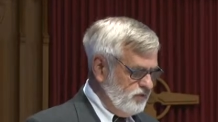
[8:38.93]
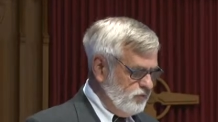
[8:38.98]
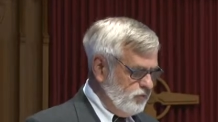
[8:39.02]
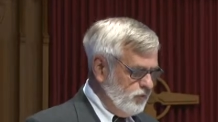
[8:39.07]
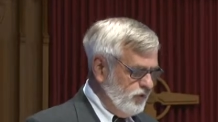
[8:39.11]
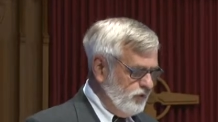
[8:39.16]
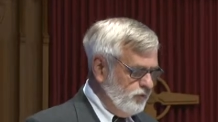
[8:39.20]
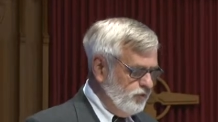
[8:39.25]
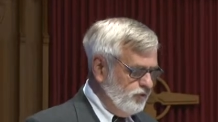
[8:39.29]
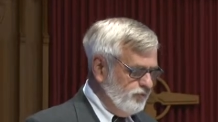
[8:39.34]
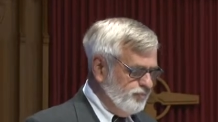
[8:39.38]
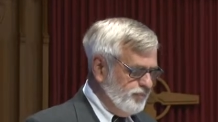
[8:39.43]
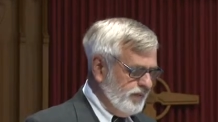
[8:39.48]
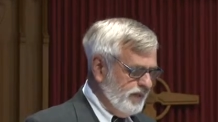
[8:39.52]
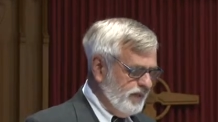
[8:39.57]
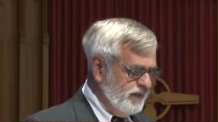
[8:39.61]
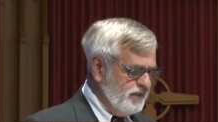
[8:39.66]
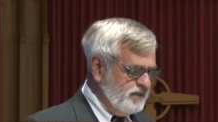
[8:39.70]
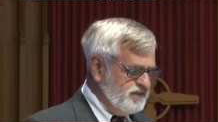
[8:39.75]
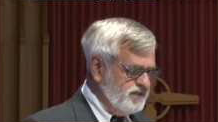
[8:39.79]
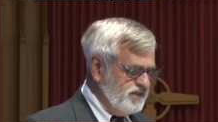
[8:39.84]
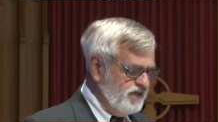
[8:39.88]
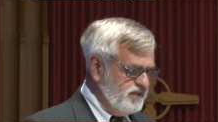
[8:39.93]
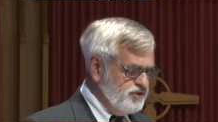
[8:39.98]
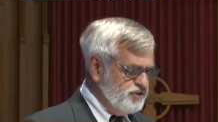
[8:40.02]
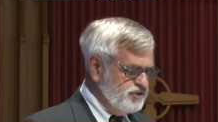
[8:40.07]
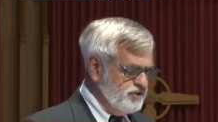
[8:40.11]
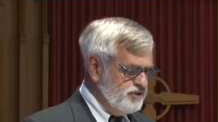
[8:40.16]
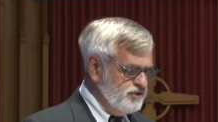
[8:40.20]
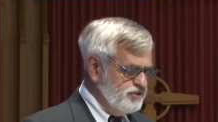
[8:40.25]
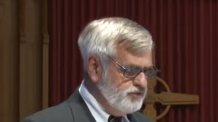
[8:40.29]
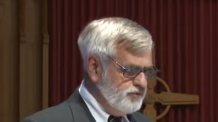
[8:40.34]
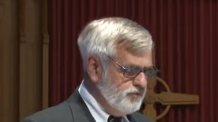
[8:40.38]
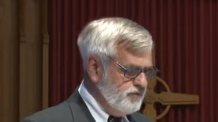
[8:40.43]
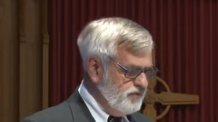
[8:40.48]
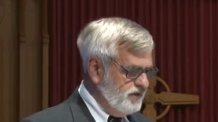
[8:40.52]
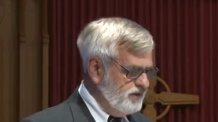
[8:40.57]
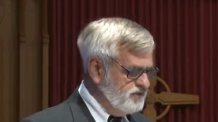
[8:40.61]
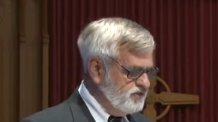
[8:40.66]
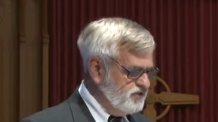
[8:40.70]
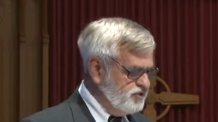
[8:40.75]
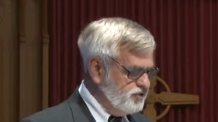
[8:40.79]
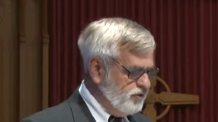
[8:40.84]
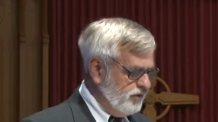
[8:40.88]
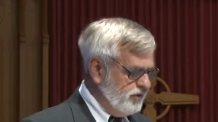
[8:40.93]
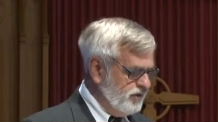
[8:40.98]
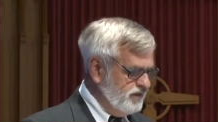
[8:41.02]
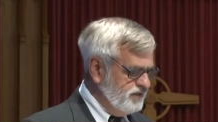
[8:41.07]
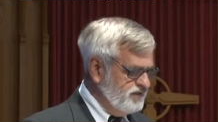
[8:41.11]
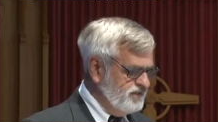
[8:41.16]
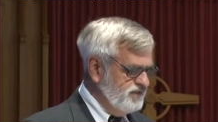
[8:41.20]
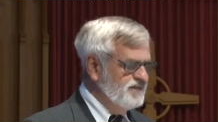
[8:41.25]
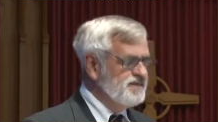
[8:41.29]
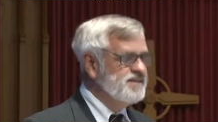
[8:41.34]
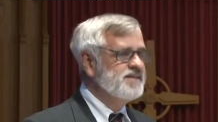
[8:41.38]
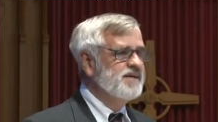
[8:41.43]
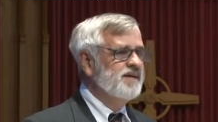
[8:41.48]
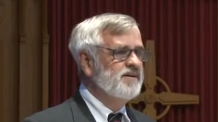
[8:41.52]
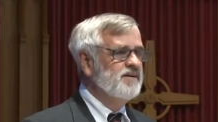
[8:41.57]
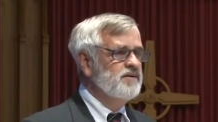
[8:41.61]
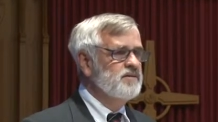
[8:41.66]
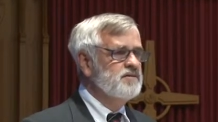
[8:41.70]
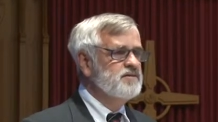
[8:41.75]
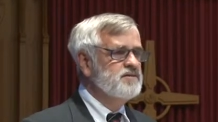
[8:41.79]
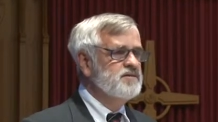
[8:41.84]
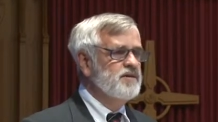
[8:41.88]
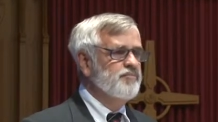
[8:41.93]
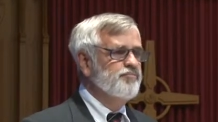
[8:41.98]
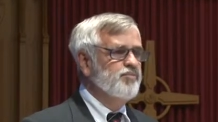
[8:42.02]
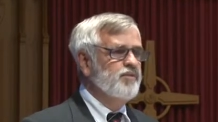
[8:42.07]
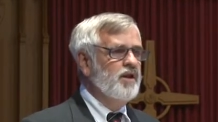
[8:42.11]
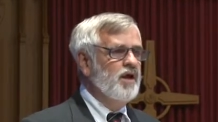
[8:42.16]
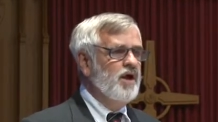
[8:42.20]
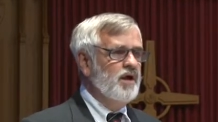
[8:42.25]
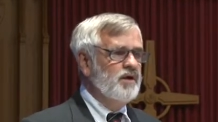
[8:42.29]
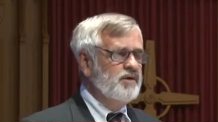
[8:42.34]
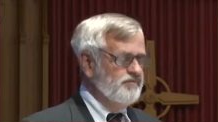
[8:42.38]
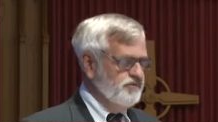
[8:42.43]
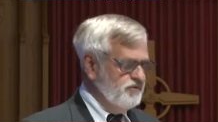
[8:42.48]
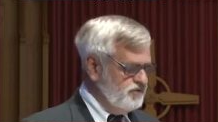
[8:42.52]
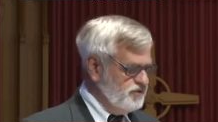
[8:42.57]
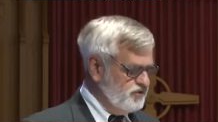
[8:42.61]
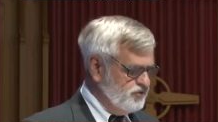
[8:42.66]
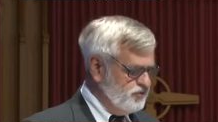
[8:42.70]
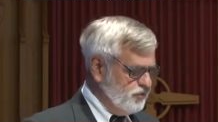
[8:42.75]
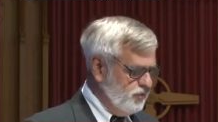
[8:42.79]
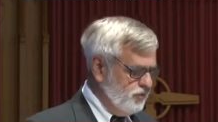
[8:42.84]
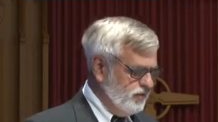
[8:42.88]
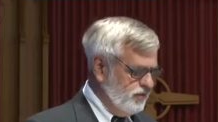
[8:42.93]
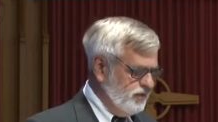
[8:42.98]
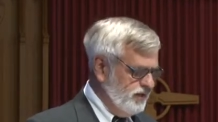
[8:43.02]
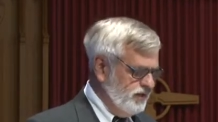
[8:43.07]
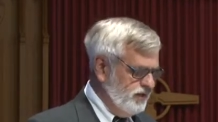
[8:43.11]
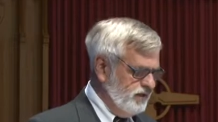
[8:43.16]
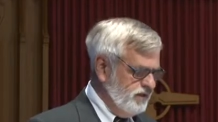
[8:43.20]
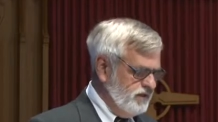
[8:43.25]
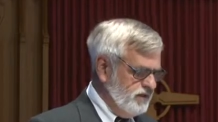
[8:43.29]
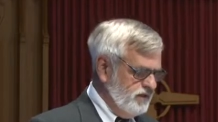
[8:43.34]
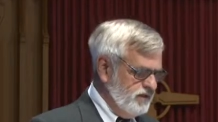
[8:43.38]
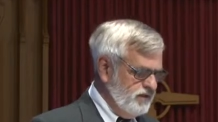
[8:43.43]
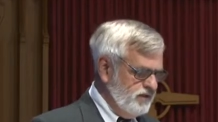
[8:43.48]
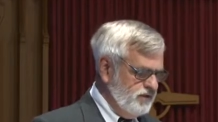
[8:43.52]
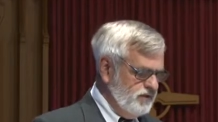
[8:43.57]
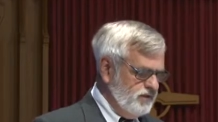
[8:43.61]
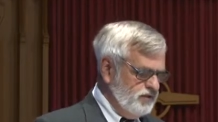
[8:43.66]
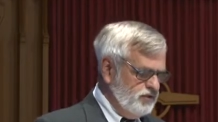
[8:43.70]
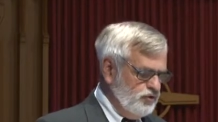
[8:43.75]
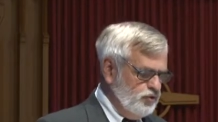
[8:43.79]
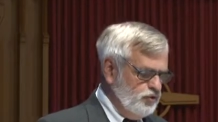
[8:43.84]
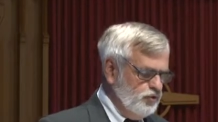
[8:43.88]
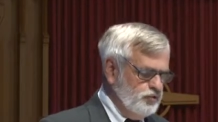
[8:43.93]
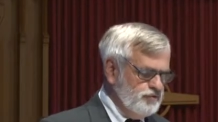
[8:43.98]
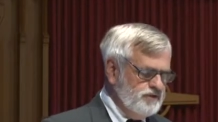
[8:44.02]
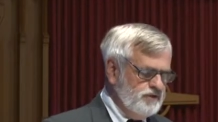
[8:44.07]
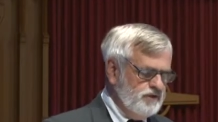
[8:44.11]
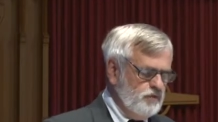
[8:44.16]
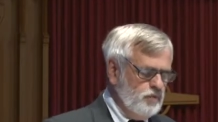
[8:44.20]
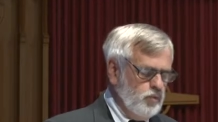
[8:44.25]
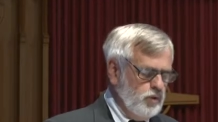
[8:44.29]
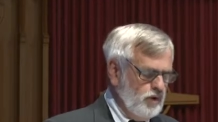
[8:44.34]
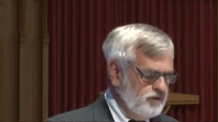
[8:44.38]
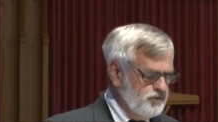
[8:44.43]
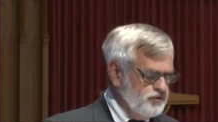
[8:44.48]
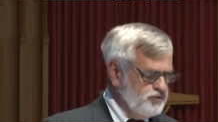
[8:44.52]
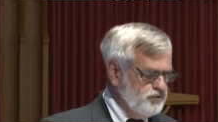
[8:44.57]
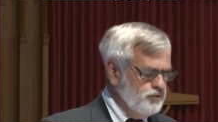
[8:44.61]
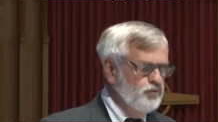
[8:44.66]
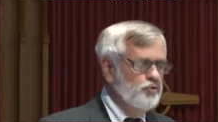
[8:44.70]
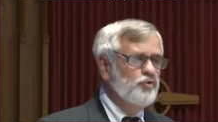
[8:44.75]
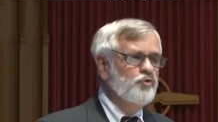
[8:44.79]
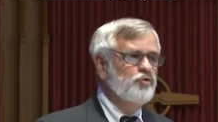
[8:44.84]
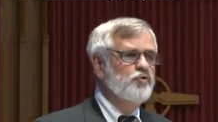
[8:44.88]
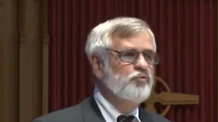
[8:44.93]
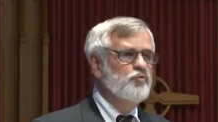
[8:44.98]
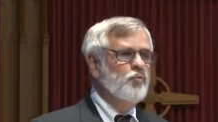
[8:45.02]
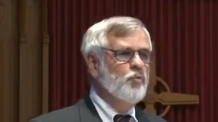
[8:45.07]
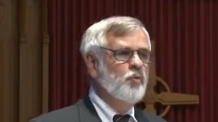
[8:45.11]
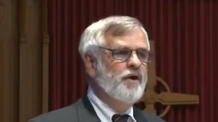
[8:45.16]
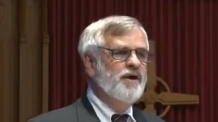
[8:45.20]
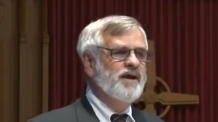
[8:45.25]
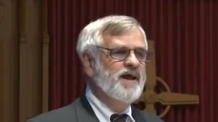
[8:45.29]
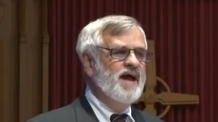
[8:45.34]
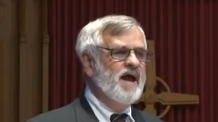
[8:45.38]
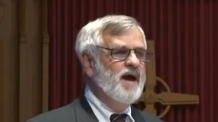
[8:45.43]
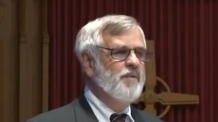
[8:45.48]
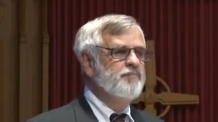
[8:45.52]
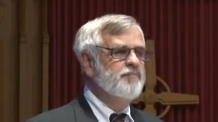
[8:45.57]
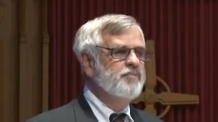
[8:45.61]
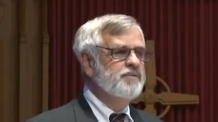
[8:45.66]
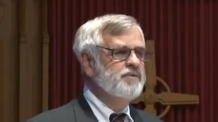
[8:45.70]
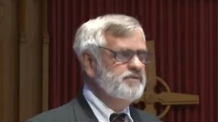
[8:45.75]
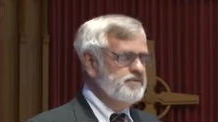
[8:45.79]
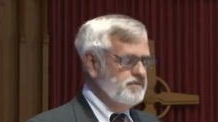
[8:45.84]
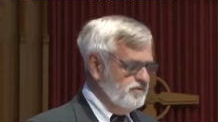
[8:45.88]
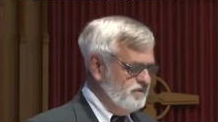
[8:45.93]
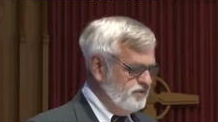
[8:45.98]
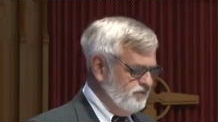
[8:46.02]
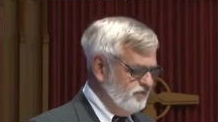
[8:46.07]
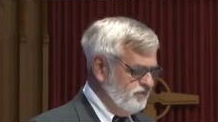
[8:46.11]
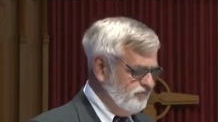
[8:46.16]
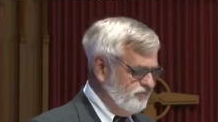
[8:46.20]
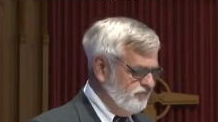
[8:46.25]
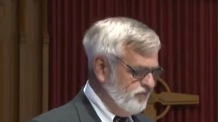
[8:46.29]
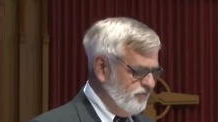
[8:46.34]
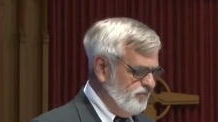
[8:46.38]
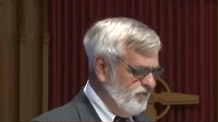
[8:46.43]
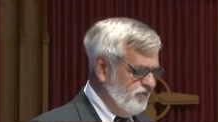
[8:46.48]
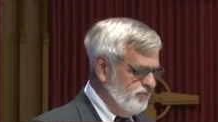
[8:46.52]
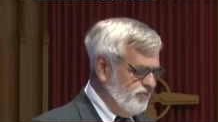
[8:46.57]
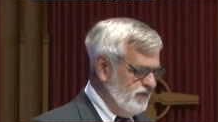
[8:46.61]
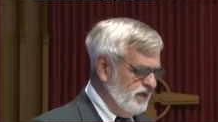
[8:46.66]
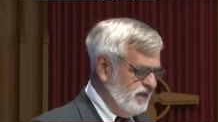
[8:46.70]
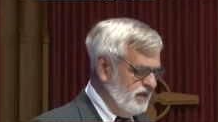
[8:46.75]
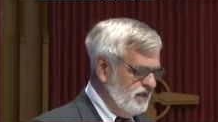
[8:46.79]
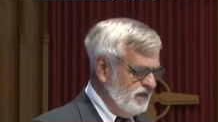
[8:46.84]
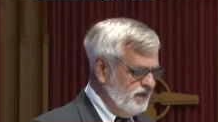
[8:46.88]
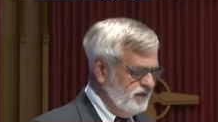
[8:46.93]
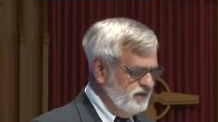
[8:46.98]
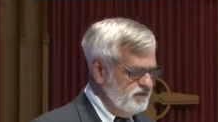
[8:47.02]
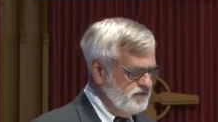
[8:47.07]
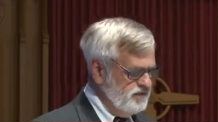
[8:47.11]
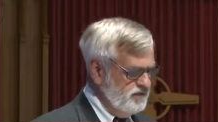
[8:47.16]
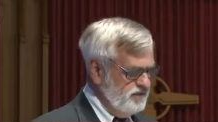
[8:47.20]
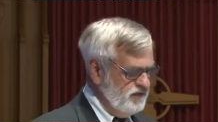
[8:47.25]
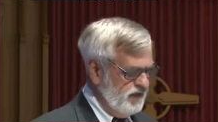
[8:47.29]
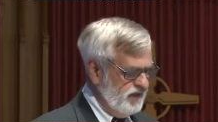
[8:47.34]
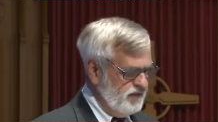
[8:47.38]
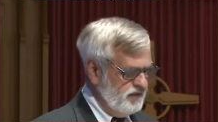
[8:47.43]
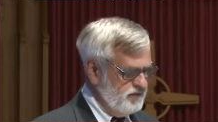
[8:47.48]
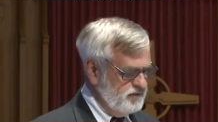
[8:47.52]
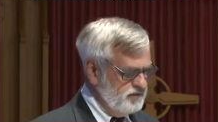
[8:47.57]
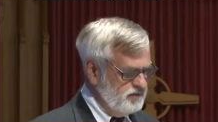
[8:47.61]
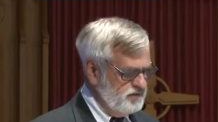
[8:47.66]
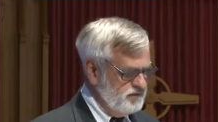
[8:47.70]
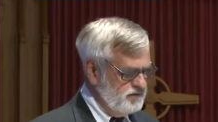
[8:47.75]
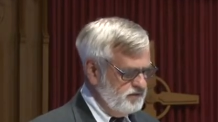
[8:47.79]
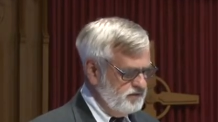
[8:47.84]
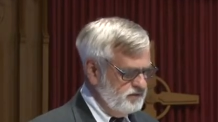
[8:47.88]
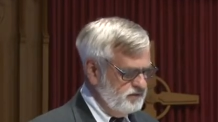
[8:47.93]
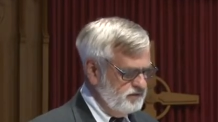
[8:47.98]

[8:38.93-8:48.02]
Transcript: we would pay attention to the historic details, the plot of the story, who did what to whom, what happened from the beginning to the end.